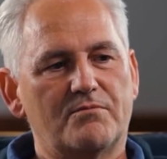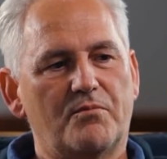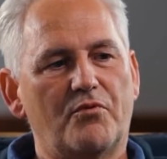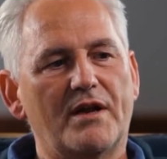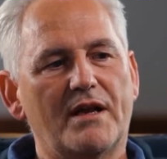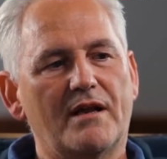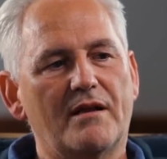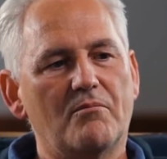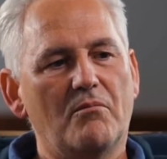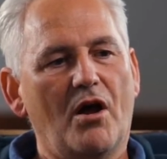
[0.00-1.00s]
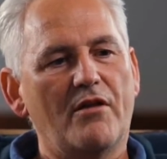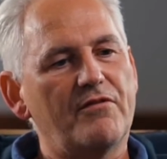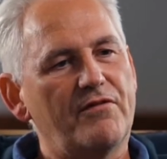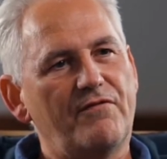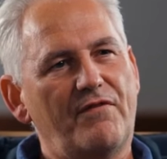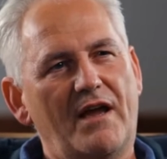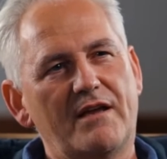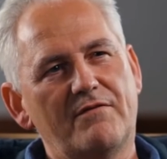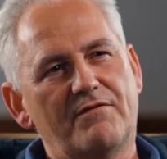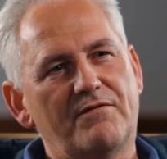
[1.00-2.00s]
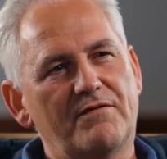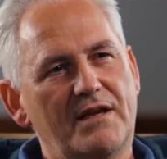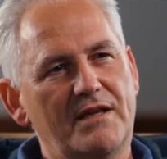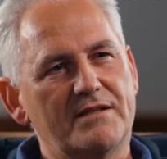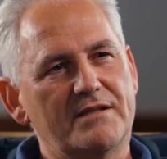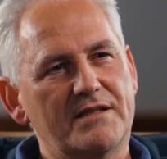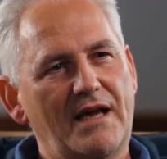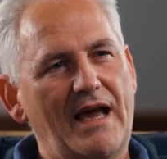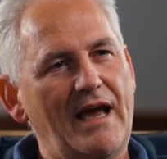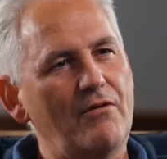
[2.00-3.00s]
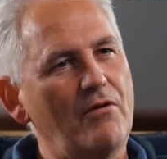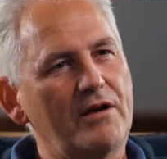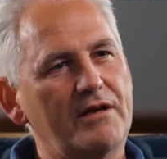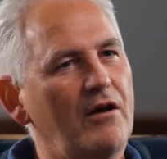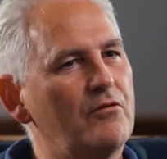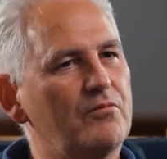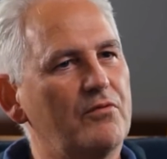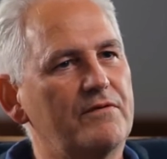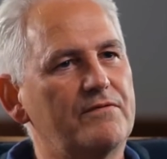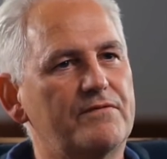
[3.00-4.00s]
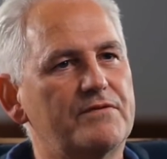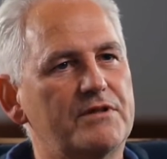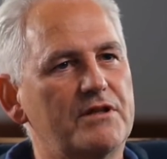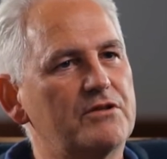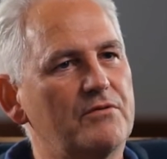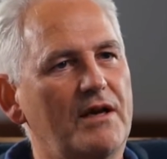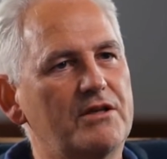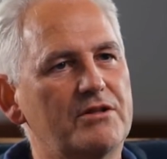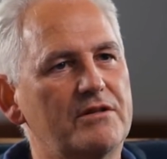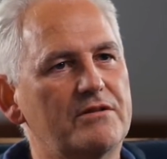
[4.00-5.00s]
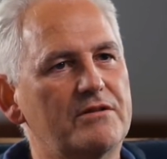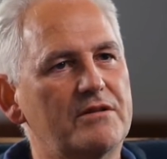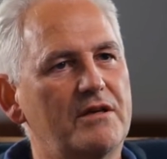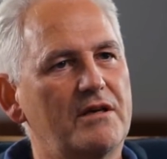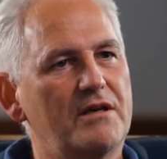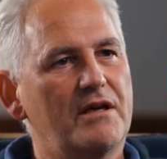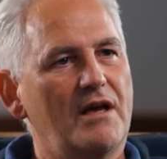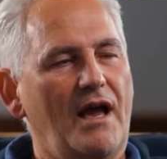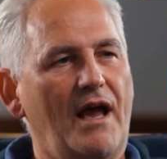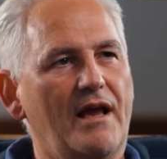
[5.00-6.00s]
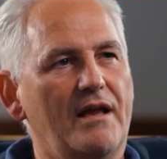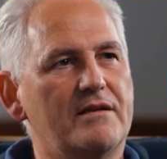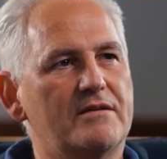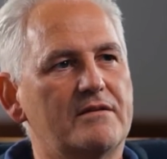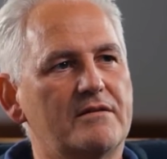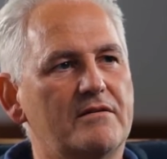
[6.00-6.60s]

bring my faith into how I cope with situations. And,